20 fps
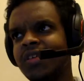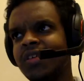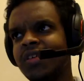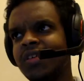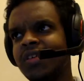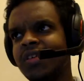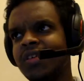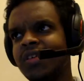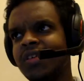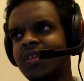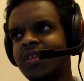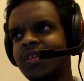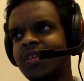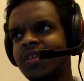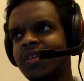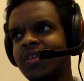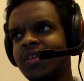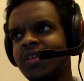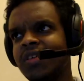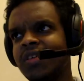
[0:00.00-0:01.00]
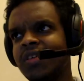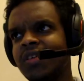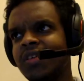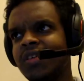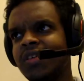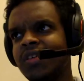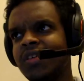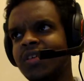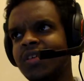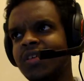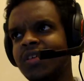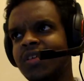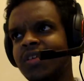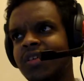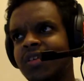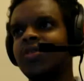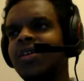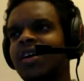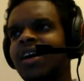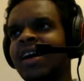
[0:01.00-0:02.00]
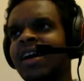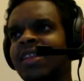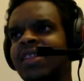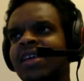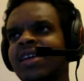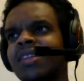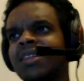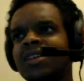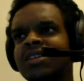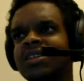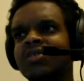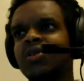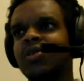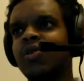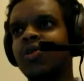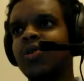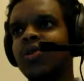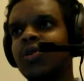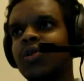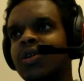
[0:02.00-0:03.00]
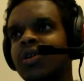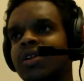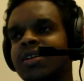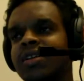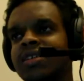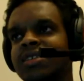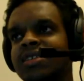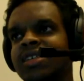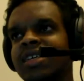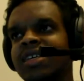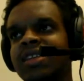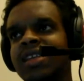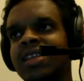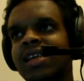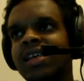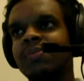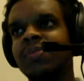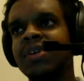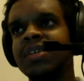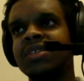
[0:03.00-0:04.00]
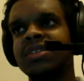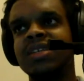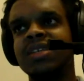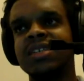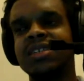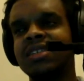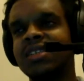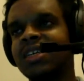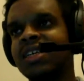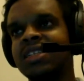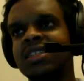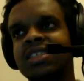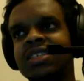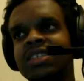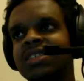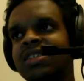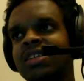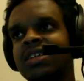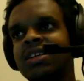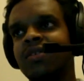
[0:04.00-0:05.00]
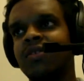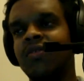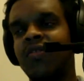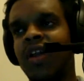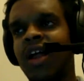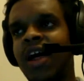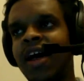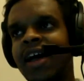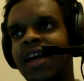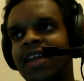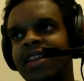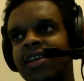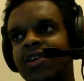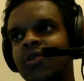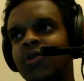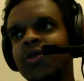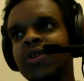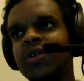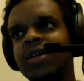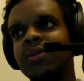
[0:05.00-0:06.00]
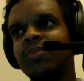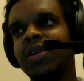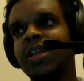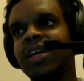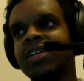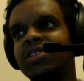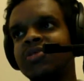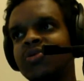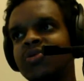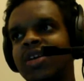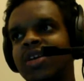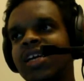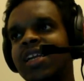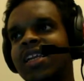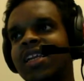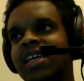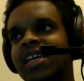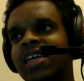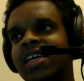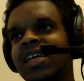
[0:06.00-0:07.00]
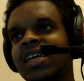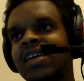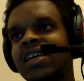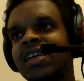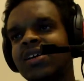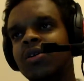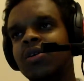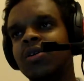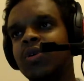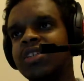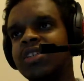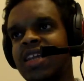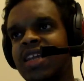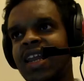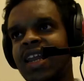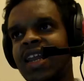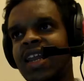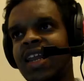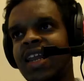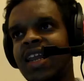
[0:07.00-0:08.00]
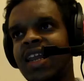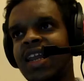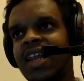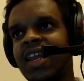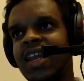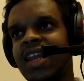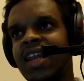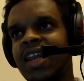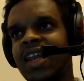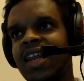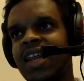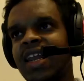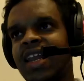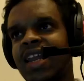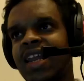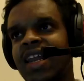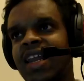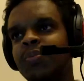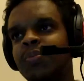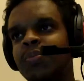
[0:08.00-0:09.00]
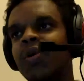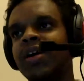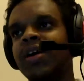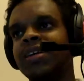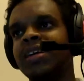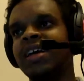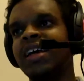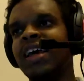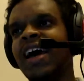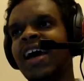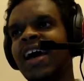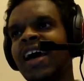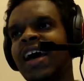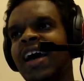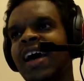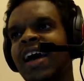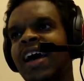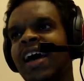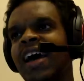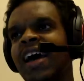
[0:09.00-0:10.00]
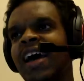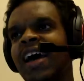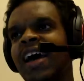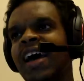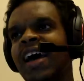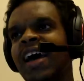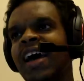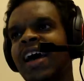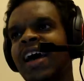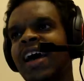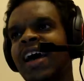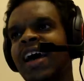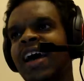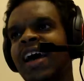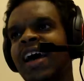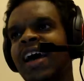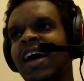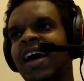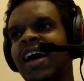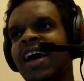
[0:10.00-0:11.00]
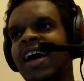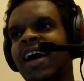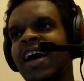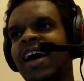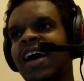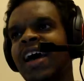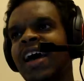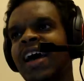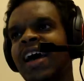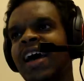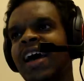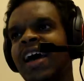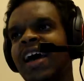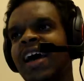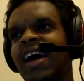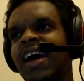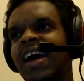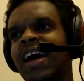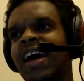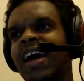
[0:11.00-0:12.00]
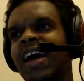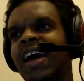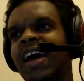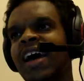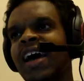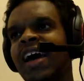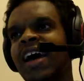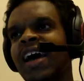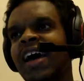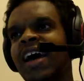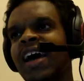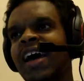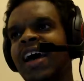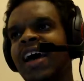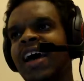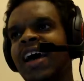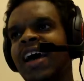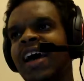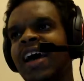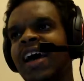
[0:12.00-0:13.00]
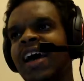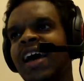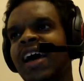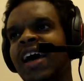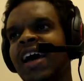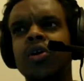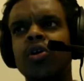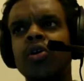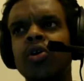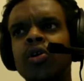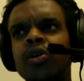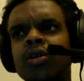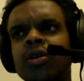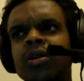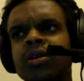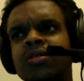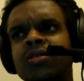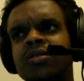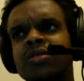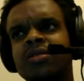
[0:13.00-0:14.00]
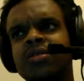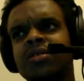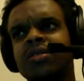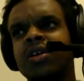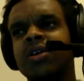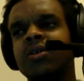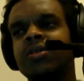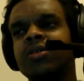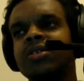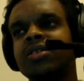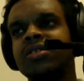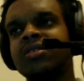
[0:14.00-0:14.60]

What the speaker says: did it. So I think this whole city business, it just didn't fly. The only place really was London that supported it, and there was a few places in the south, some regions, but not all. There was,